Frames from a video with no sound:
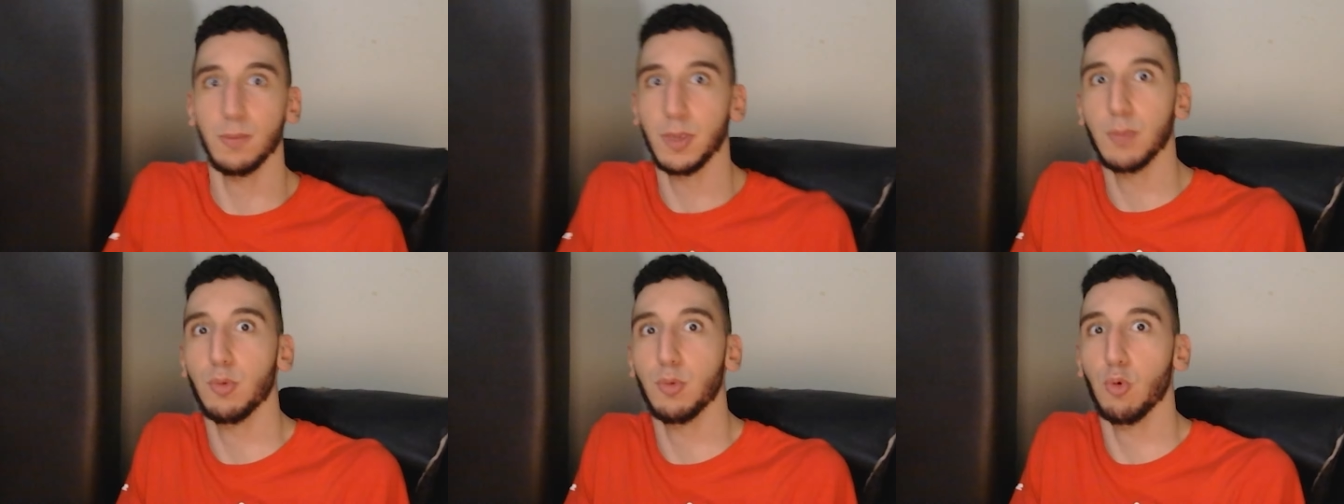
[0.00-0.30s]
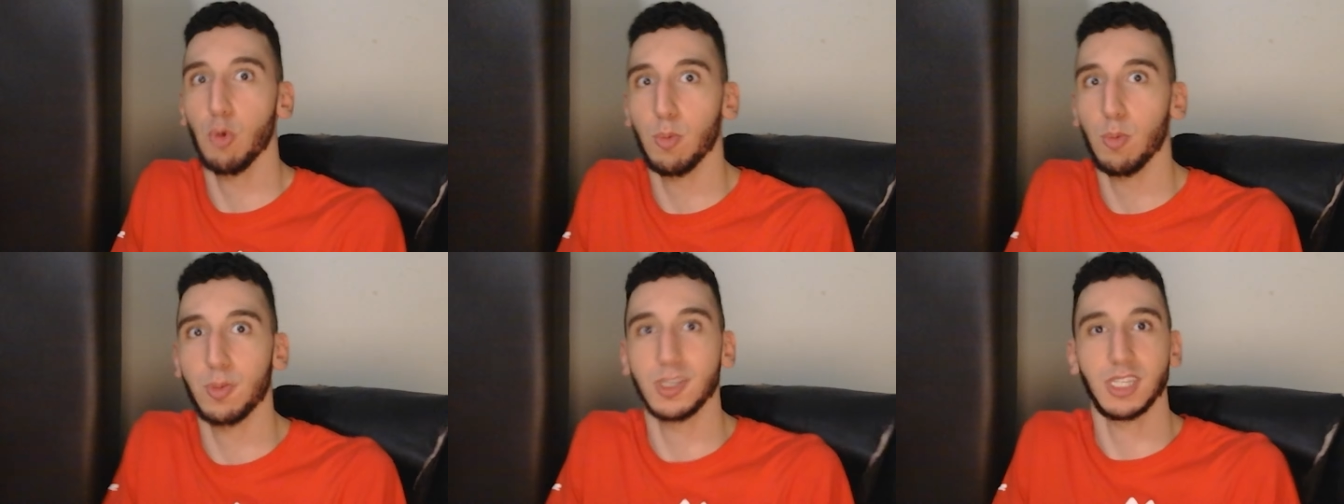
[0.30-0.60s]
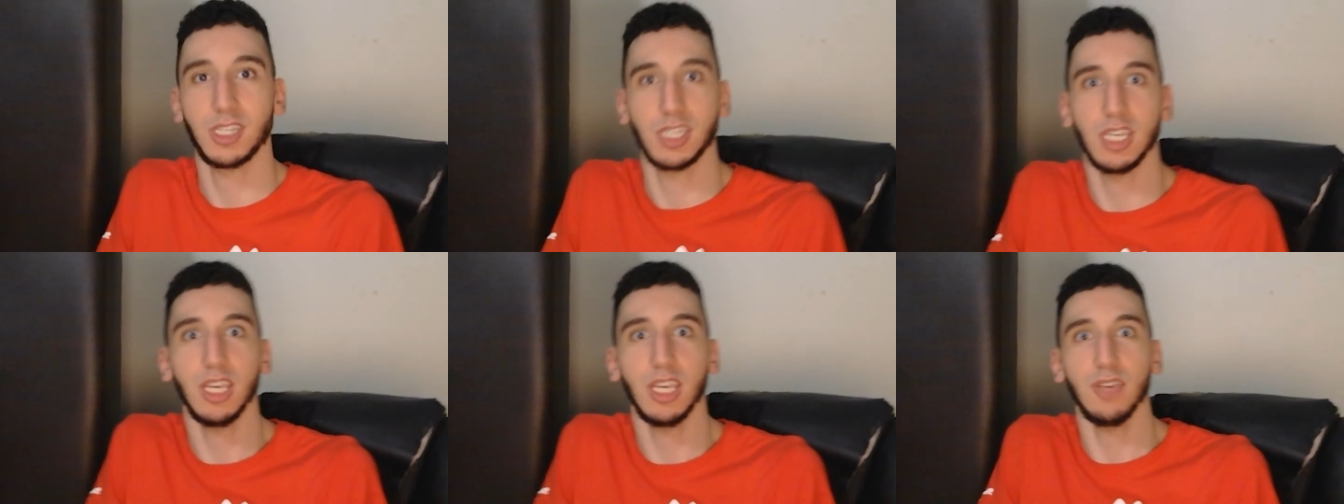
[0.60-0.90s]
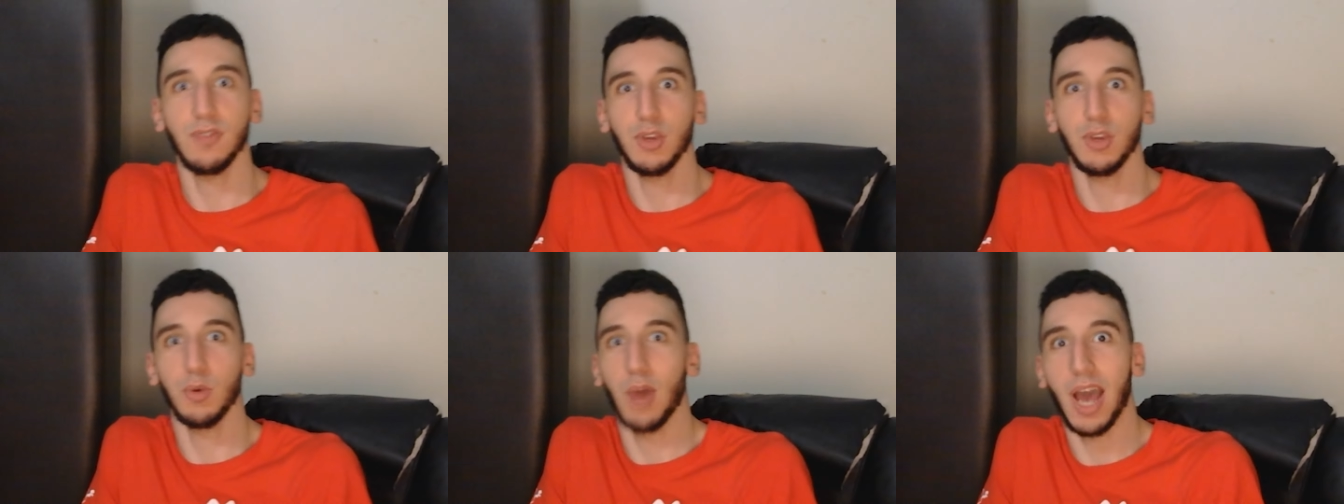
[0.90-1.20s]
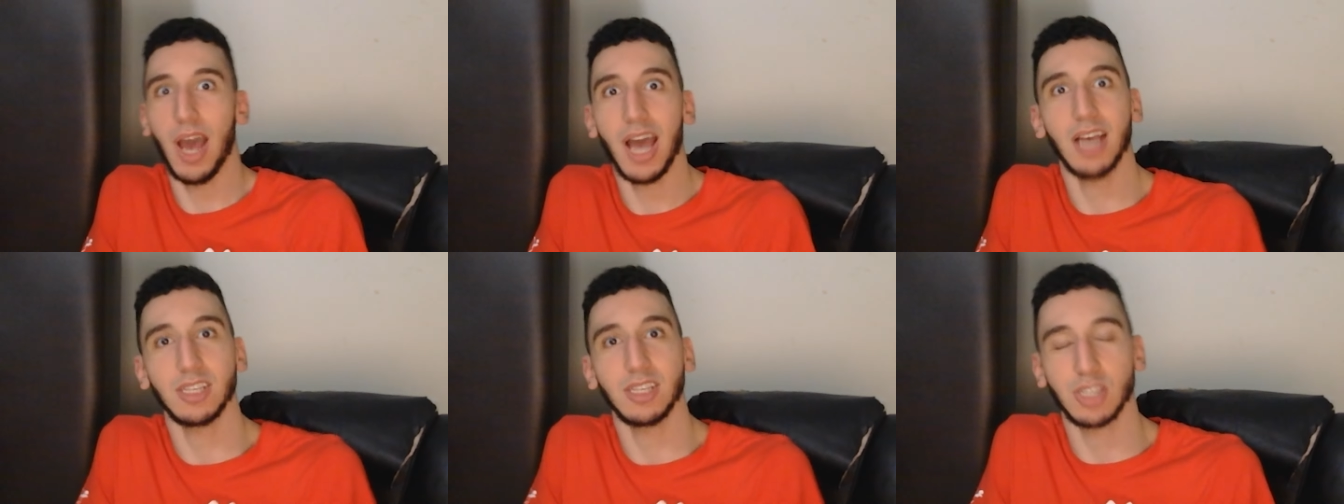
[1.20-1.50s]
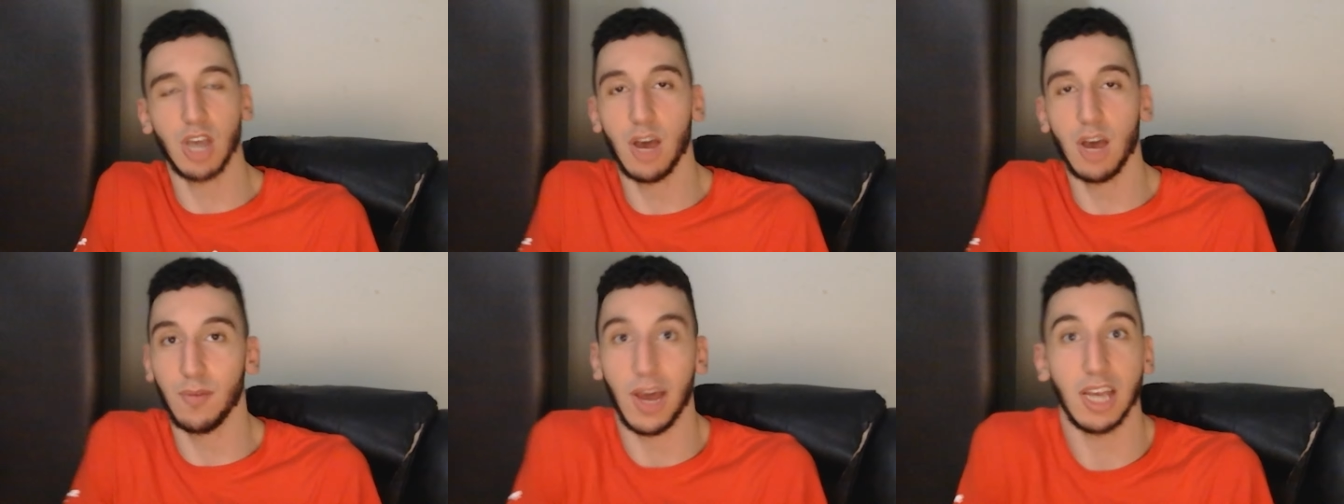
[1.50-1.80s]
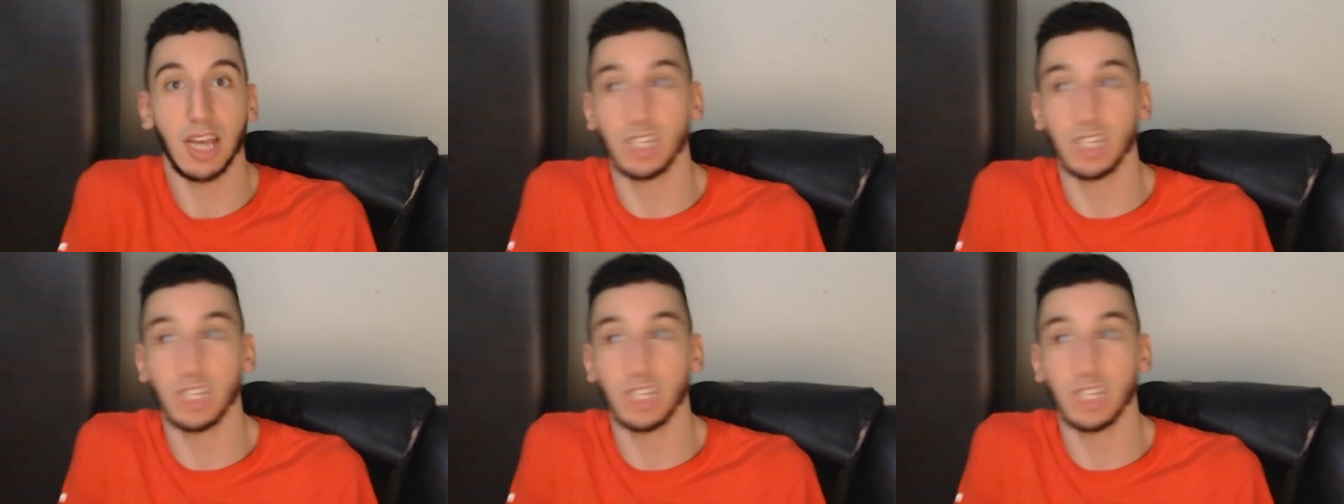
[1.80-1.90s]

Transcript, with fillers: people will perceive you as confident.